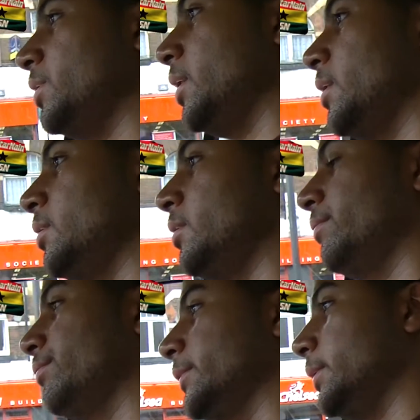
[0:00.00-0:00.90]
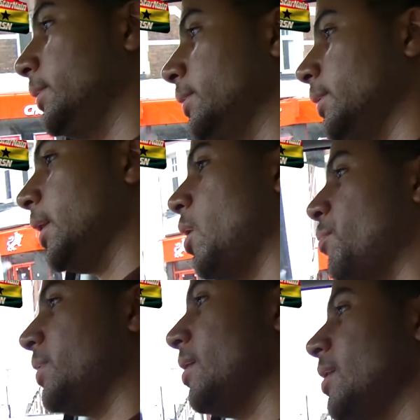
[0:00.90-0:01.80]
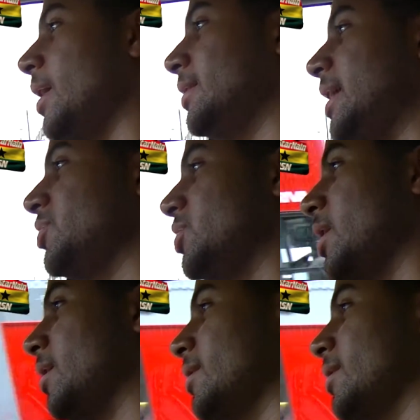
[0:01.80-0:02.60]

the, uh, I can't pronounce, Dentra.